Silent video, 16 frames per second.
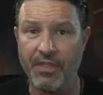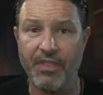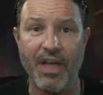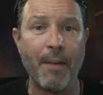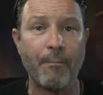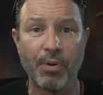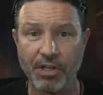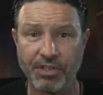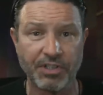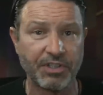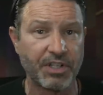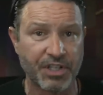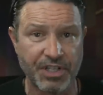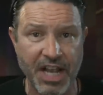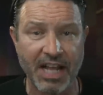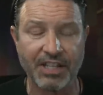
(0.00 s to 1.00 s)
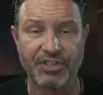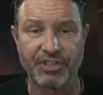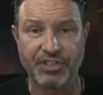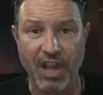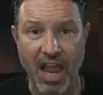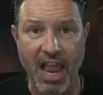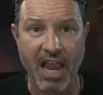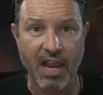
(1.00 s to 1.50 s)
that person does not
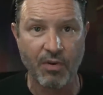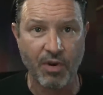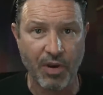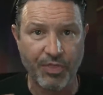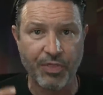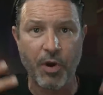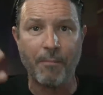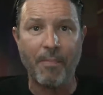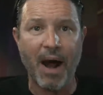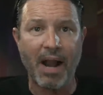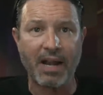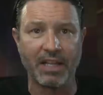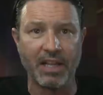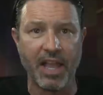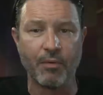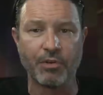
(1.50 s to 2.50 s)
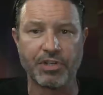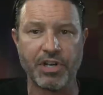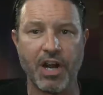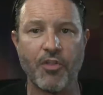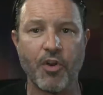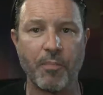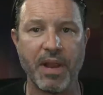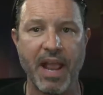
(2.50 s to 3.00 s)
say with their body language and how
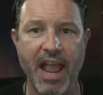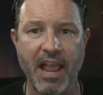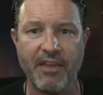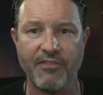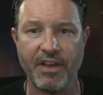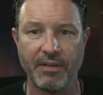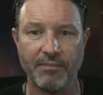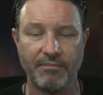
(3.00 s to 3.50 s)
they're behaving